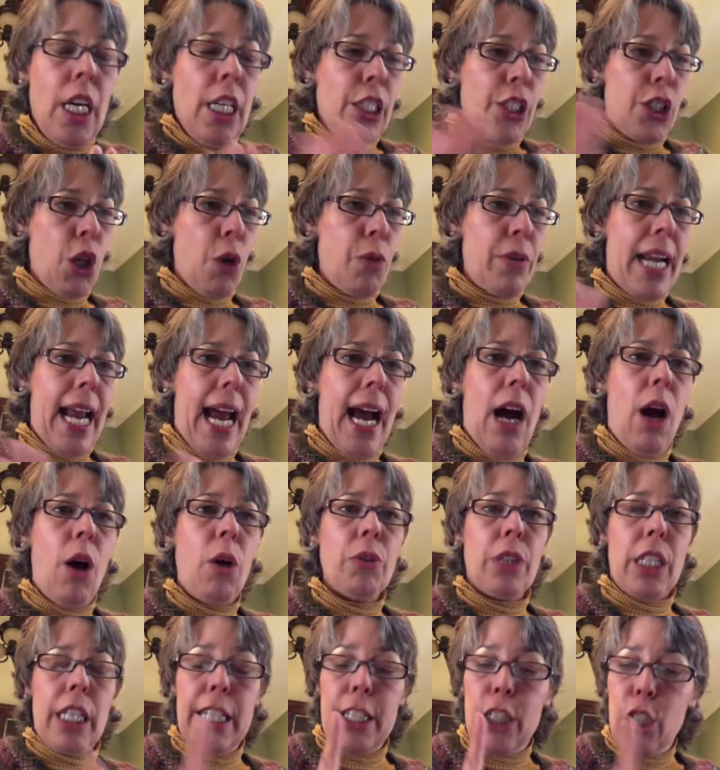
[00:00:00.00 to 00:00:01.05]
So
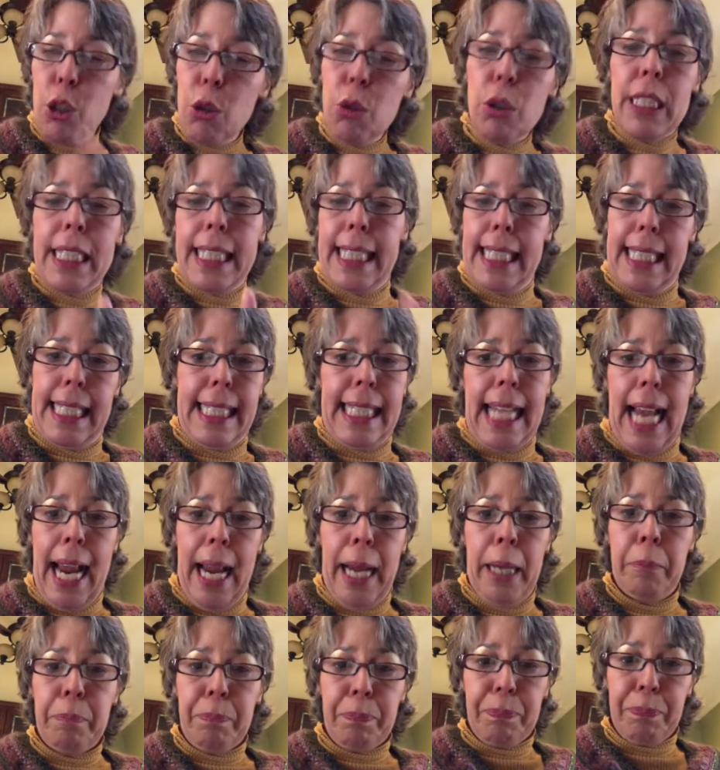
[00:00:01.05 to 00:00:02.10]
now they used to
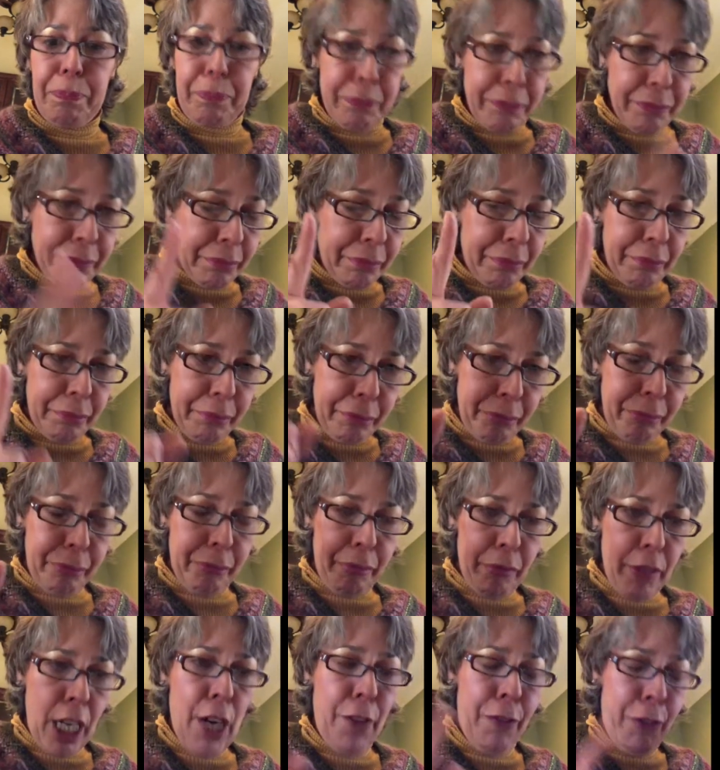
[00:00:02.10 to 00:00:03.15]
say,
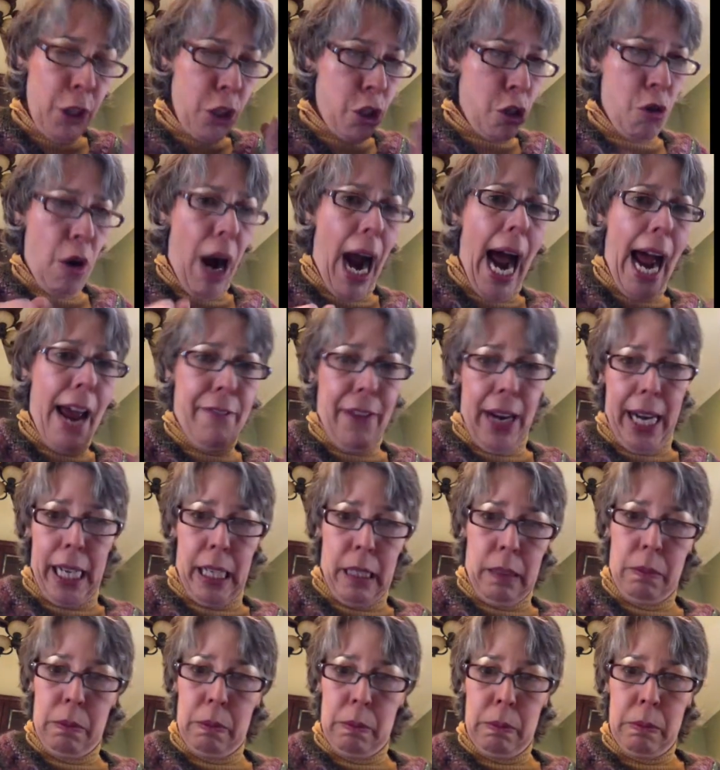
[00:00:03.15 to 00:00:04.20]
if you're driving,
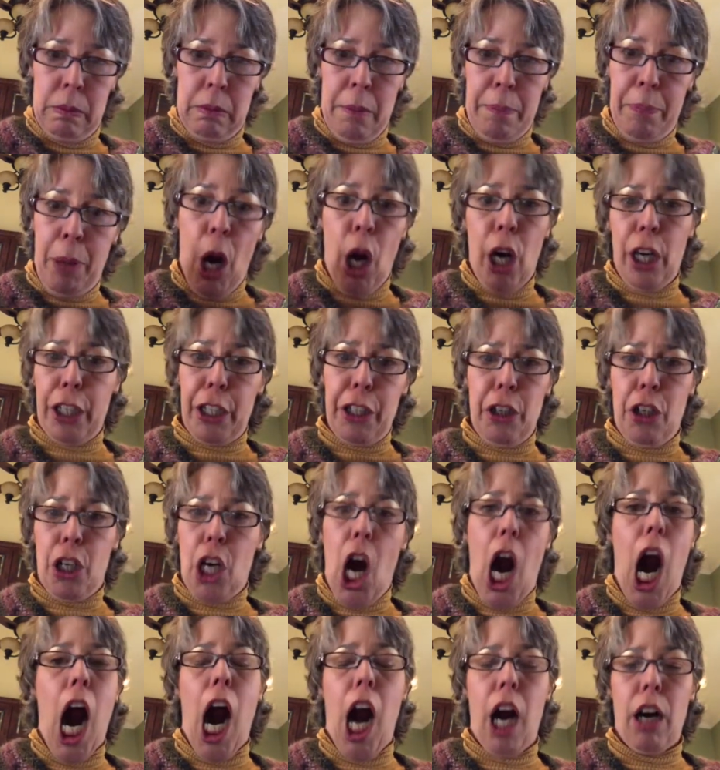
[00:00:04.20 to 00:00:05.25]
park your
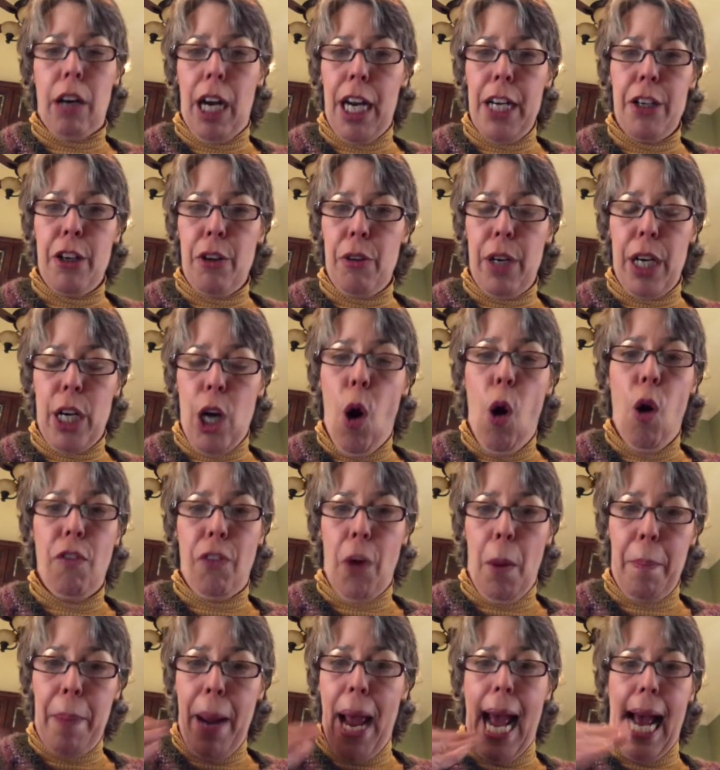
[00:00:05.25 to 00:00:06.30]
car under an
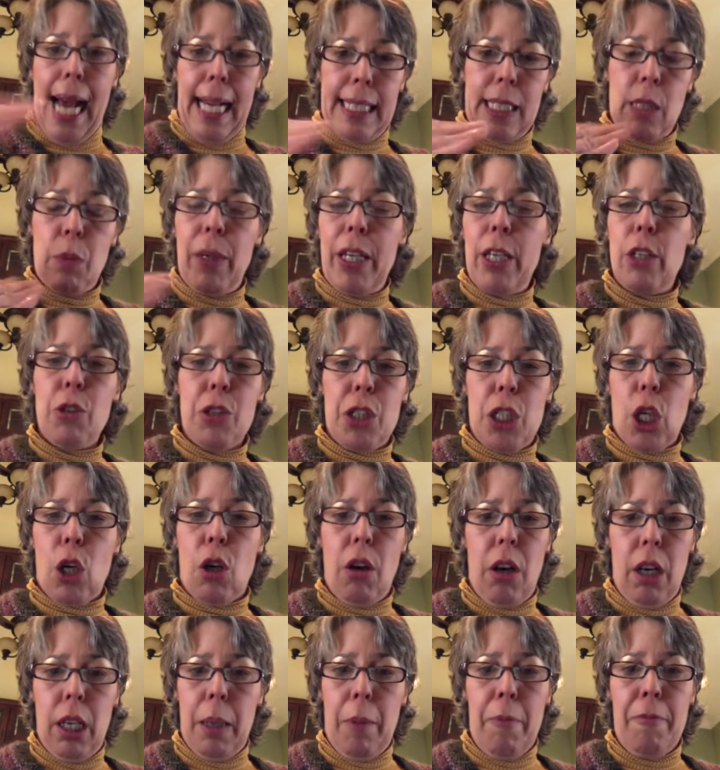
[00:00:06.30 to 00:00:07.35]
overpass. We used to
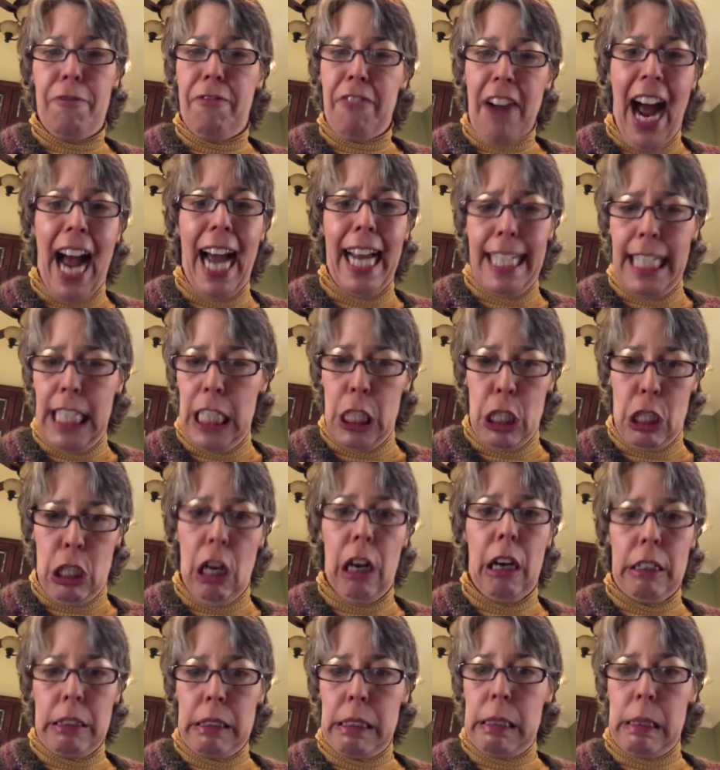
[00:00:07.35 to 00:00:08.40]
call them
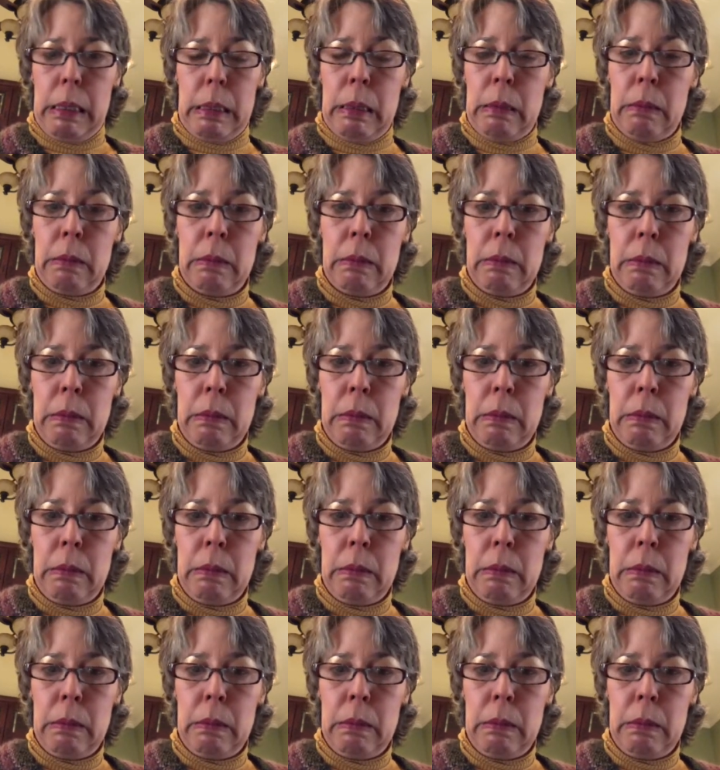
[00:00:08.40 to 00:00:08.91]
viaducts.